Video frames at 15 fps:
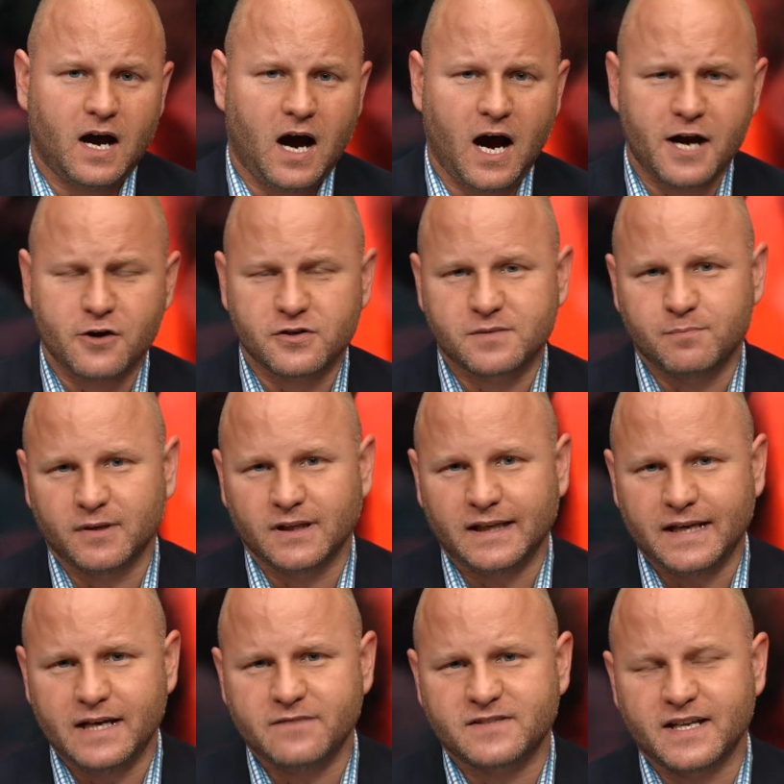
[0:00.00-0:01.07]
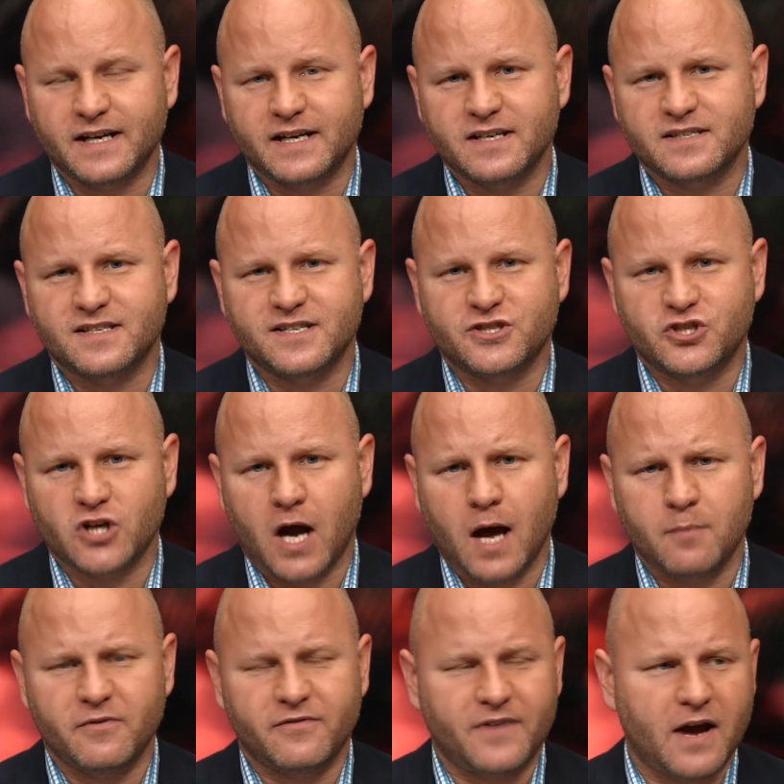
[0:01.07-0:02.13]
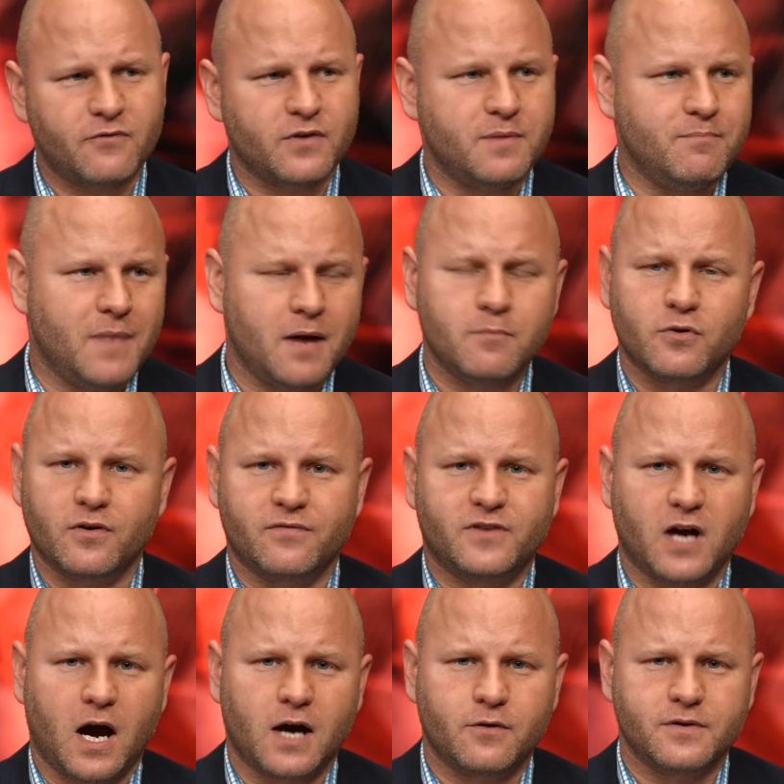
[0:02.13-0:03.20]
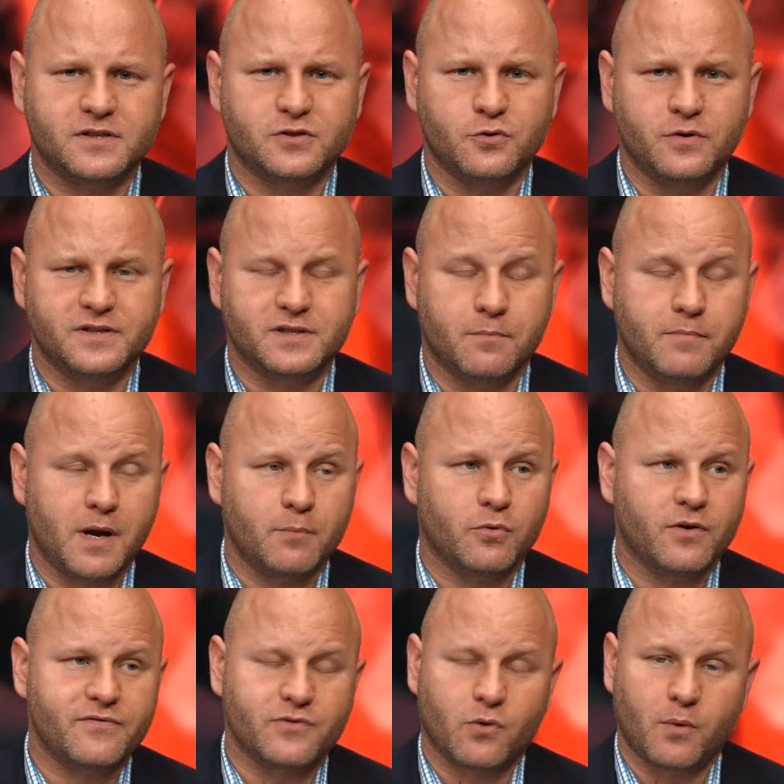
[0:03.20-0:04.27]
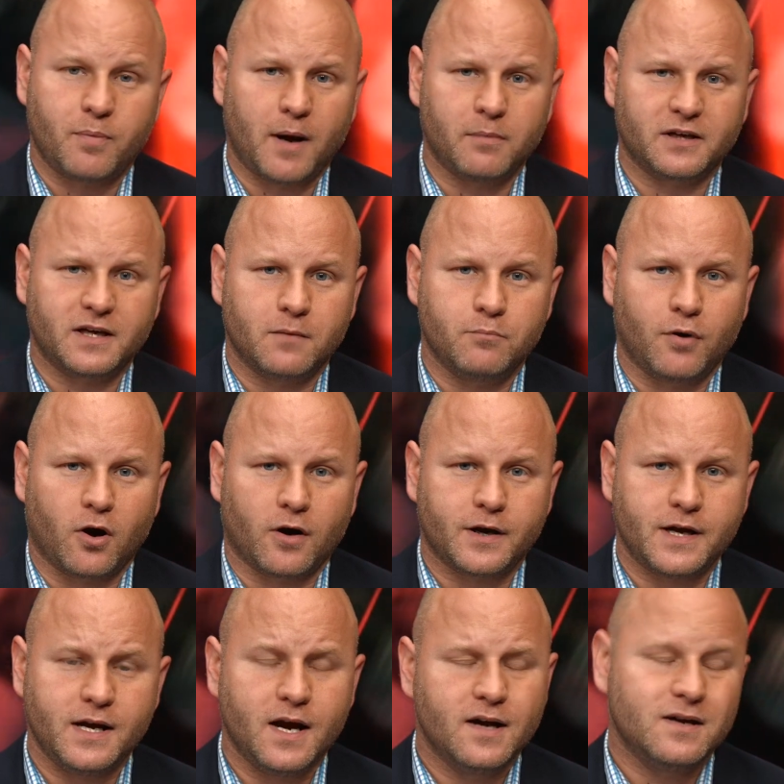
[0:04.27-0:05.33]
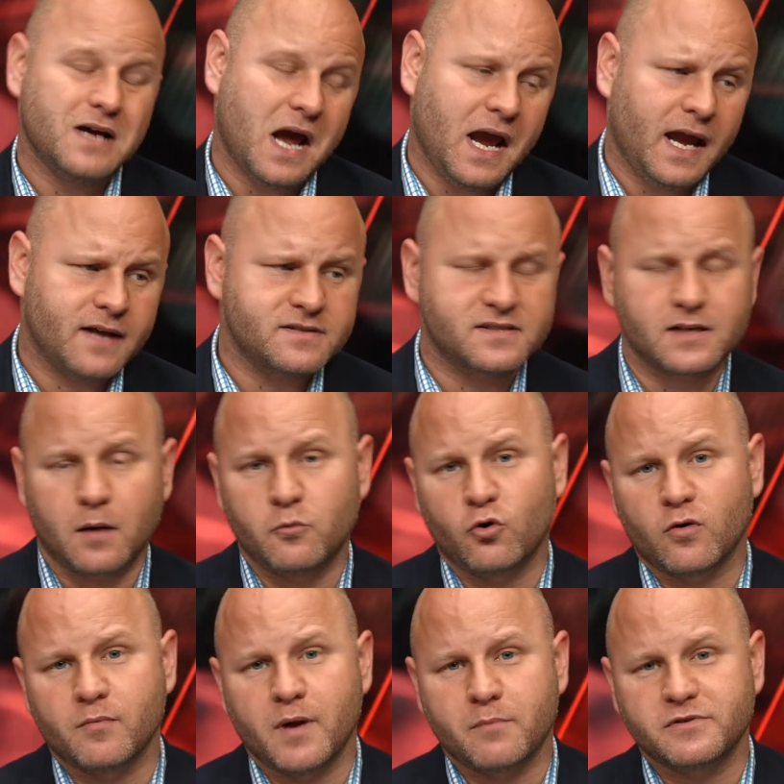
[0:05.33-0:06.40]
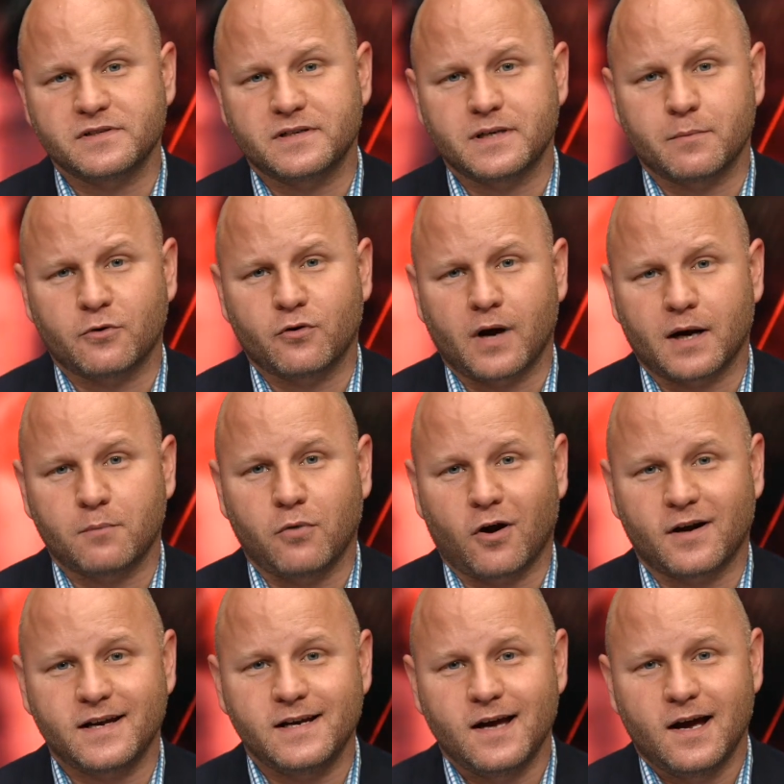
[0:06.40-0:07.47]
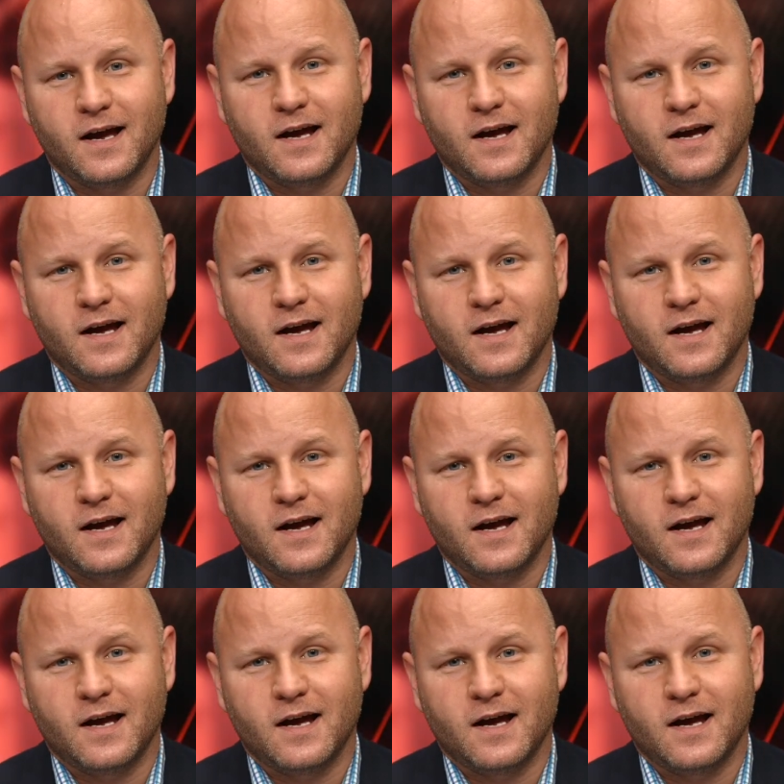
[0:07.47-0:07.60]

Ayers believes that it is the job of every member of Congress who is a member of the Republican Party, and some who are members of the Democratic Party,